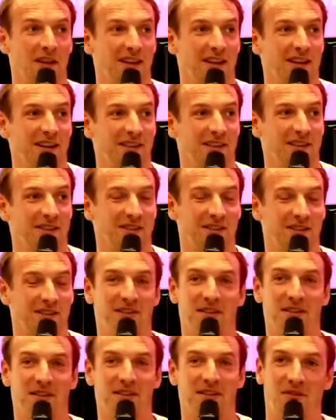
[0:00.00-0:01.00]
So this
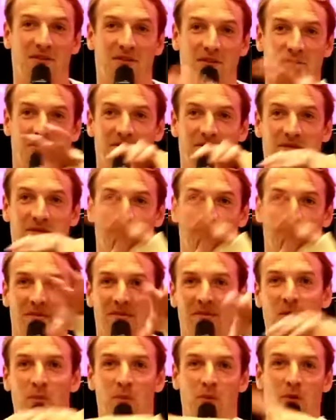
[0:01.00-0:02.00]
is for
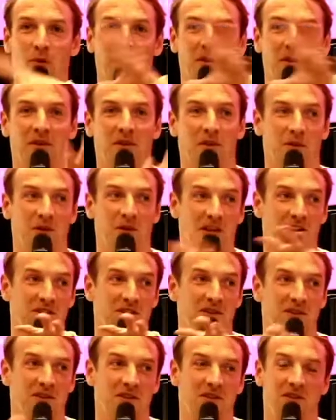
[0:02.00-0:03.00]
employees and
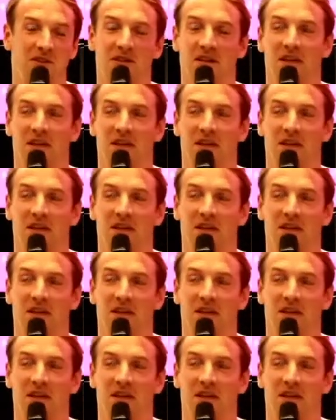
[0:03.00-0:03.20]
locations.